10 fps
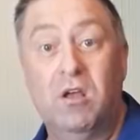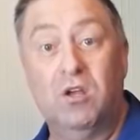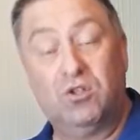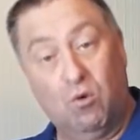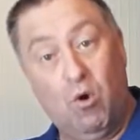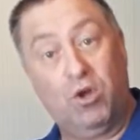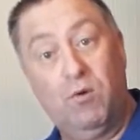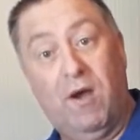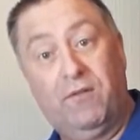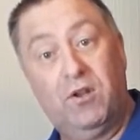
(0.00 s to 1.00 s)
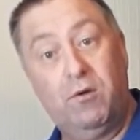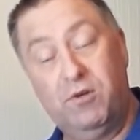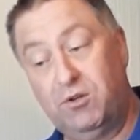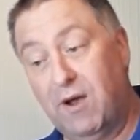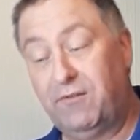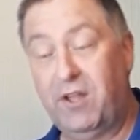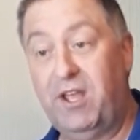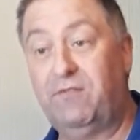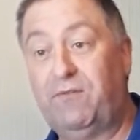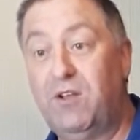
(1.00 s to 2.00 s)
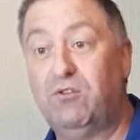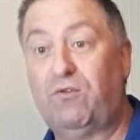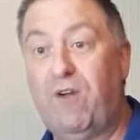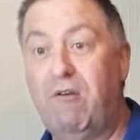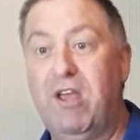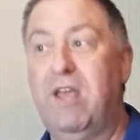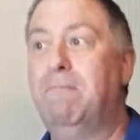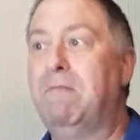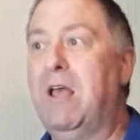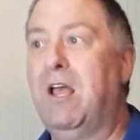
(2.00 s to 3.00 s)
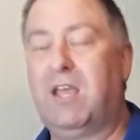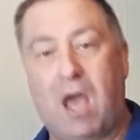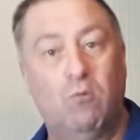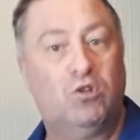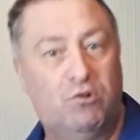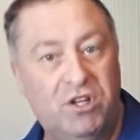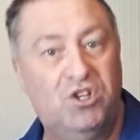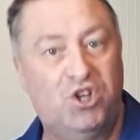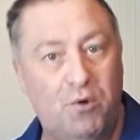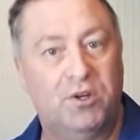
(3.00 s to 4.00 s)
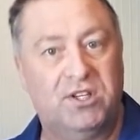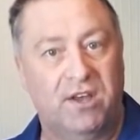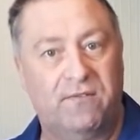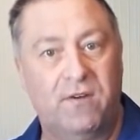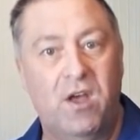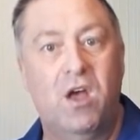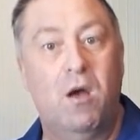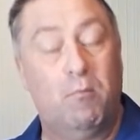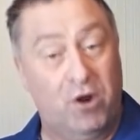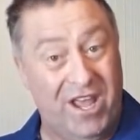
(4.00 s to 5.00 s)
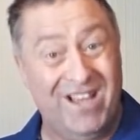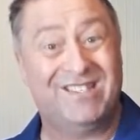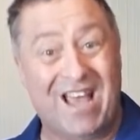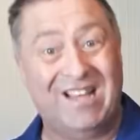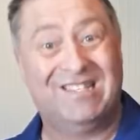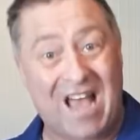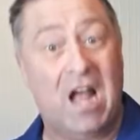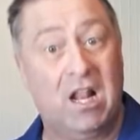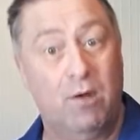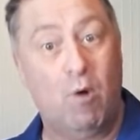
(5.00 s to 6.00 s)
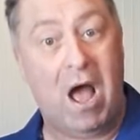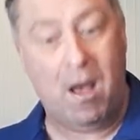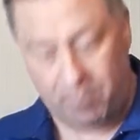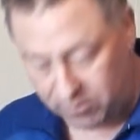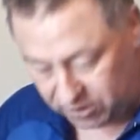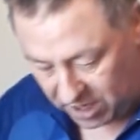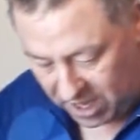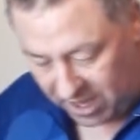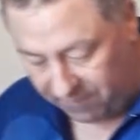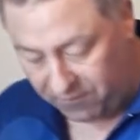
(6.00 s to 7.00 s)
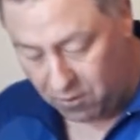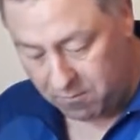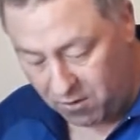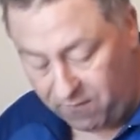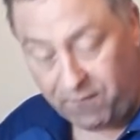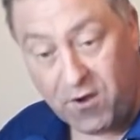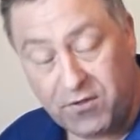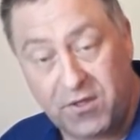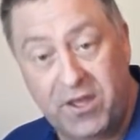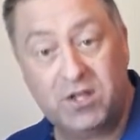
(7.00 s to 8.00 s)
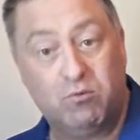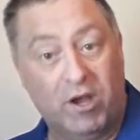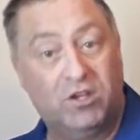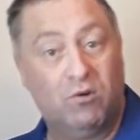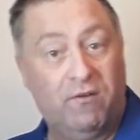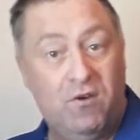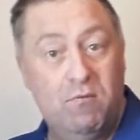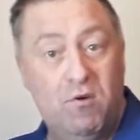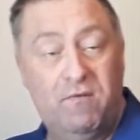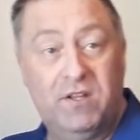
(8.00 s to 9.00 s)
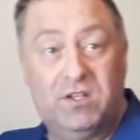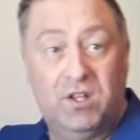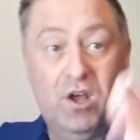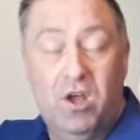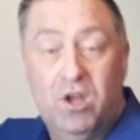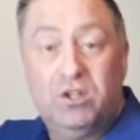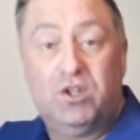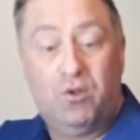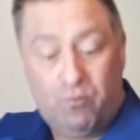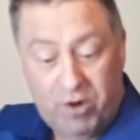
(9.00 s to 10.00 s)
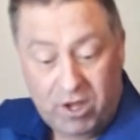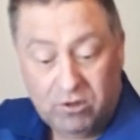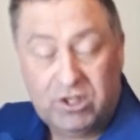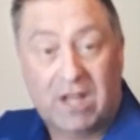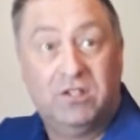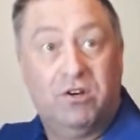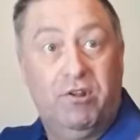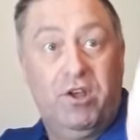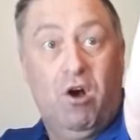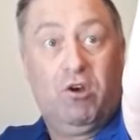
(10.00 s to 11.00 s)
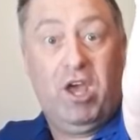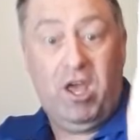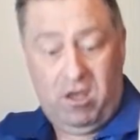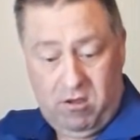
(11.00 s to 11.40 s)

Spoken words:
So what you have to do is it feels very counterintuitive, but it is exactly what happens. If you move further this way, so if you move into the real centre of the hockey,